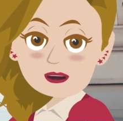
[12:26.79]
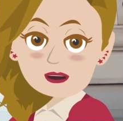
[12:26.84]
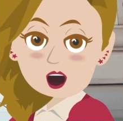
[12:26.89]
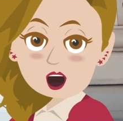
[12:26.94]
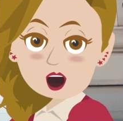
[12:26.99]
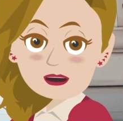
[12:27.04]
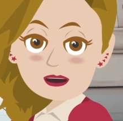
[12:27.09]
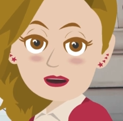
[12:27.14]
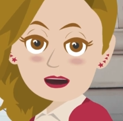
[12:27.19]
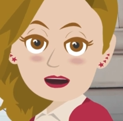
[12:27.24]

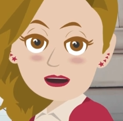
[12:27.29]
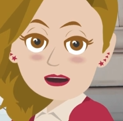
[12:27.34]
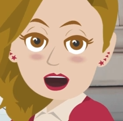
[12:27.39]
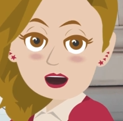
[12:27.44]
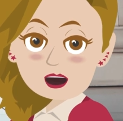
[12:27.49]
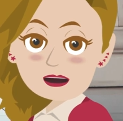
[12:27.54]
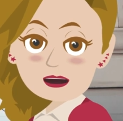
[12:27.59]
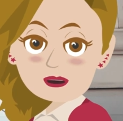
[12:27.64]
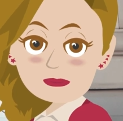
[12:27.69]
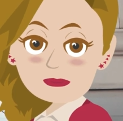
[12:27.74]
thoughts
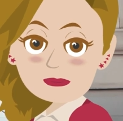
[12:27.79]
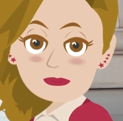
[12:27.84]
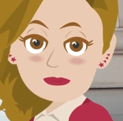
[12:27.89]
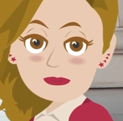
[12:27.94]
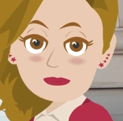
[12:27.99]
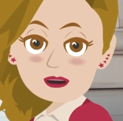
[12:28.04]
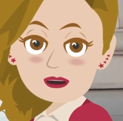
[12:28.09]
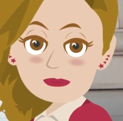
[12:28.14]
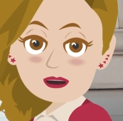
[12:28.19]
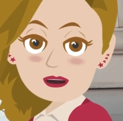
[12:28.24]
together
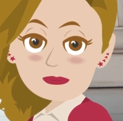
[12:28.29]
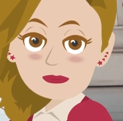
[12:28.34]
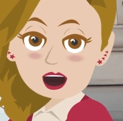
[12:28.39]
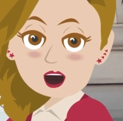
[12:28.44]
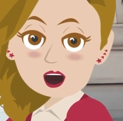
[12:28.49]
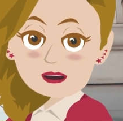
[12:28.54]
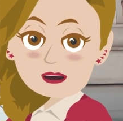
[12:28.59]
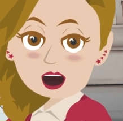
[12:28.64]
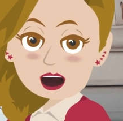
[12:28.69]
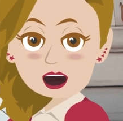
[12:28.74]
and
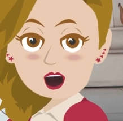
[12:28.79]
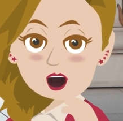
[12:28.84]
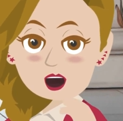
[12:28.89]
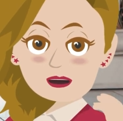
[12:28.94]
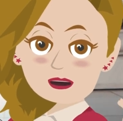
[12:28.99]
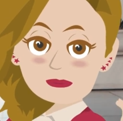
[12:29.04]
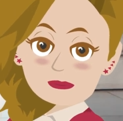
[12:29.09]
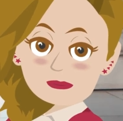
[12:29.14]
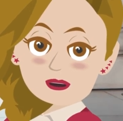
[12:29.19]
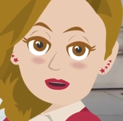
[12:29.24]

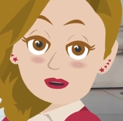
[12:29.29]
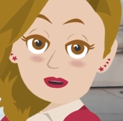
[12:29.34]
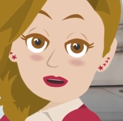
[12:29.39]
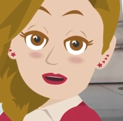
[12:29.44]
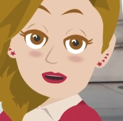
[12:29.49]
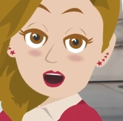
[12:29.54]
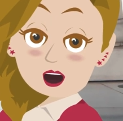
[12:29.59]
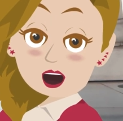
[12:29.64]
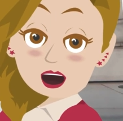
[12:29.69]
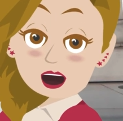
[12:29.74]
join
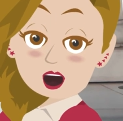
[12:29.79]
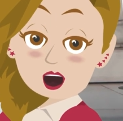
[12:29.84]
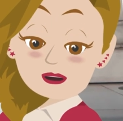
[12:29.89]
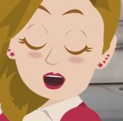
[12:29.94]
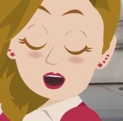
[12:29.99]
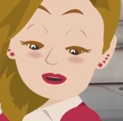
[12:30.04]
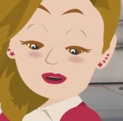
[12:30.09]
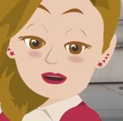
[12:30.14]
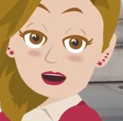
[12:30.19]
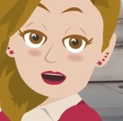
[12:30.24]
with your
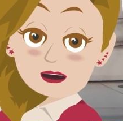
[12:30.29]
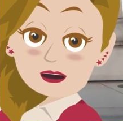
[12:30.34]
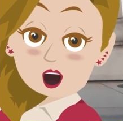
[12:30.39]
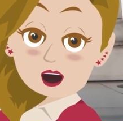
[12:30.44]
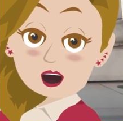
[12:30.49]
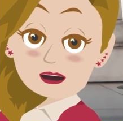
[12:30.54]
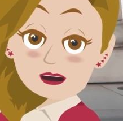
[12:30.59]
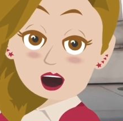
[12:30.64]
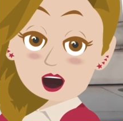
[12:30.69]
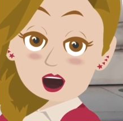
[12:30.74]
non-physical
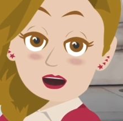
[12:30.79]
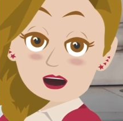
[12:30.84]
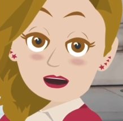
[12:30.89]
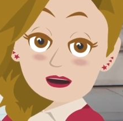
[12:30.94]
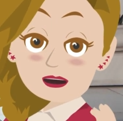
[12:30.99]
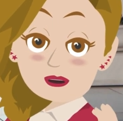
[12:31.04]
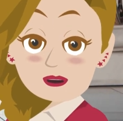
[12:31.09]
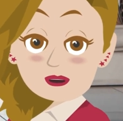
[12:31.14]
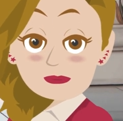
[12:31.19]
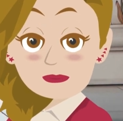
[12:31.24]
inner
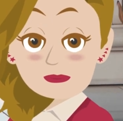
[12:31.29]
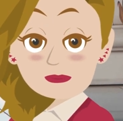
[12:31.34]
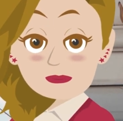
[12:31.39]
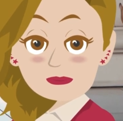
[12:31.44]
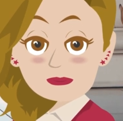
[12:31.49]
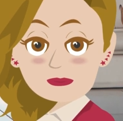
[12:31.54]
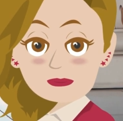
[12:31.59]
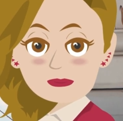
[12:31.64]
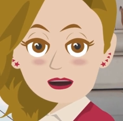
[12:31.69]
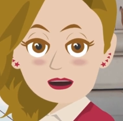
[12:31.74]
being
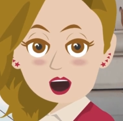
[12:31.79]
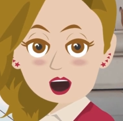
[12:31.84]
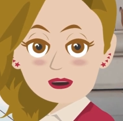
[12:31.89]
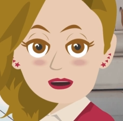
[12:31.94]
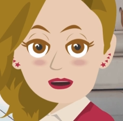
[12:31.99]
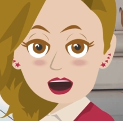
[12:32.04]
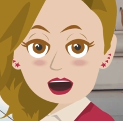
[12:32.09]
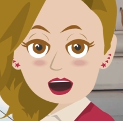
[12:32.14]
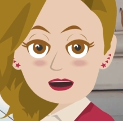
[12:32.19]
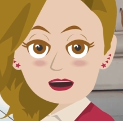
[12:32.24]
and
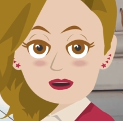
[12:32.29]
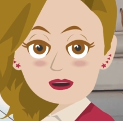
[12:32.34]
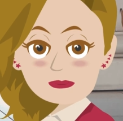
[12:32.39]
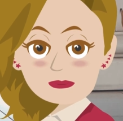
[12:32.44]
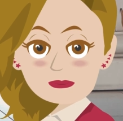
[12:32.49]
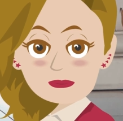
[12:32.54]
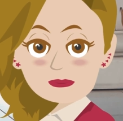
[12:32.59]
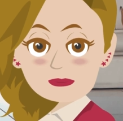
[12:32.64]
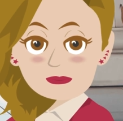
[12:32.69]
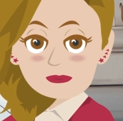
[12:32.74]
taste
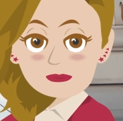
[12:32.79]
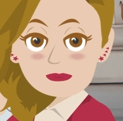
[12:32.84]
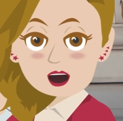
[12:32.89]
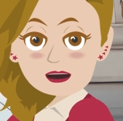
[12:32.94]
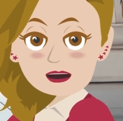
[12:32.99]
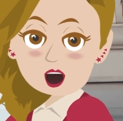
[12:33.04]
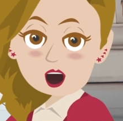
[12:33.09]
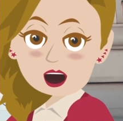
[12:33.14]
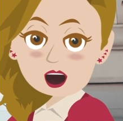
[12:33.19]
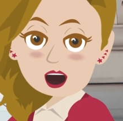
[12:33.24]

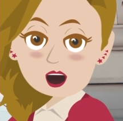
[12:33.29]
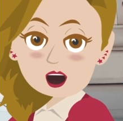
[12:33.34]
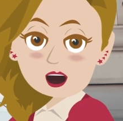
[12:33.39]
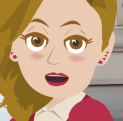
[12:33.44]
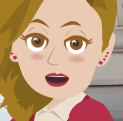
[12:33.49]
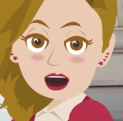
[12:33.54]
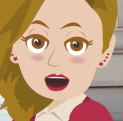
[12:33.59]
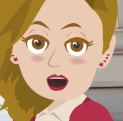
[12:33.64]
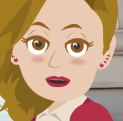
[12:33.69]
every now and again.